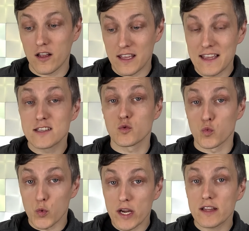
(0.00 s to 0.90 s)
is
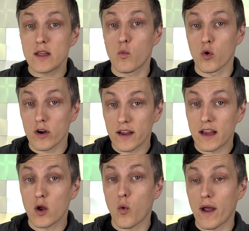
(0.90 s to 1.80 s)
really
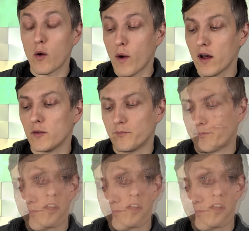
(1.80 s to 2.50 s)
working quite well.